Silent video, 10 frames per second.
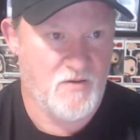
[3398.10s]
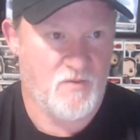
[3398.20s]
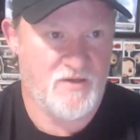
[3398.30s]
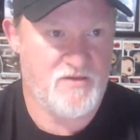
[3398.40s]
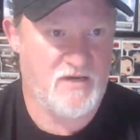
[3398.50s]

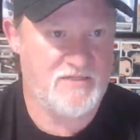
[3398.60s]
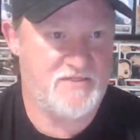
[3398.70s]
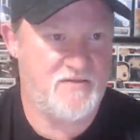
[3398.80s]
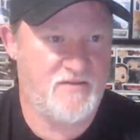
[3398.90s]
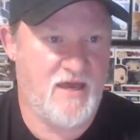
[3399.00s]
While you guys
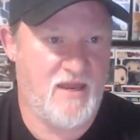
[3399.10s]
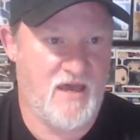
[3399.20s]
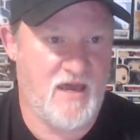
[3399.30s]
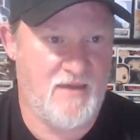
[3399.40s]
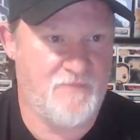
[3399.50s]
do that,
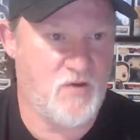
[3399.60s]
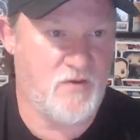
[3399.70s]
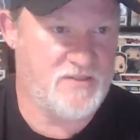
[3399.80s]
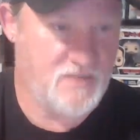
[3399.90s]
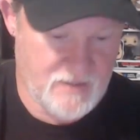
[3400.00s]
I'm
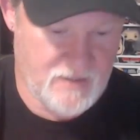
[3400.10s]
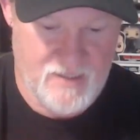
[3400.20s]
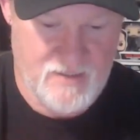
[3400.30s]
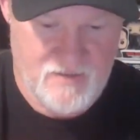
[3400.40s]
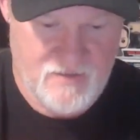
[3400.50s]
going to
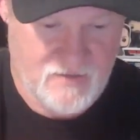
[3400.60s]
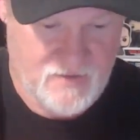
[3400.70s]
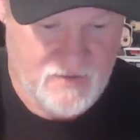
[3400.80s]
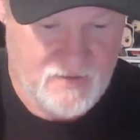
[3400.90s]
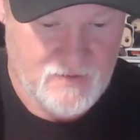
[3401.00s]
link
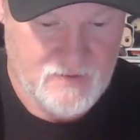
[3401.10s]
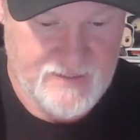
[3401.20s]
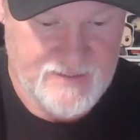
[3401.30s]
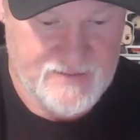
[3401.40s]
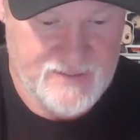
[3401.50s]

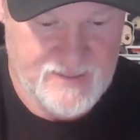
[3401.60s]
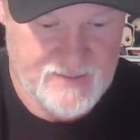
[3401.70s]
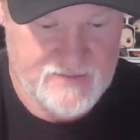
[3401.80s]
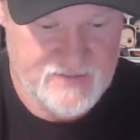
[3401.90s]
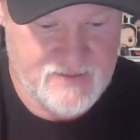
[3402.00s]
Lady
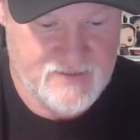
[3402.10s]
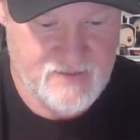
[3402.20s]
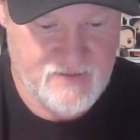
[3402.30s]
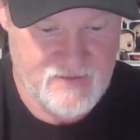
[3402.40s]
Dazed's.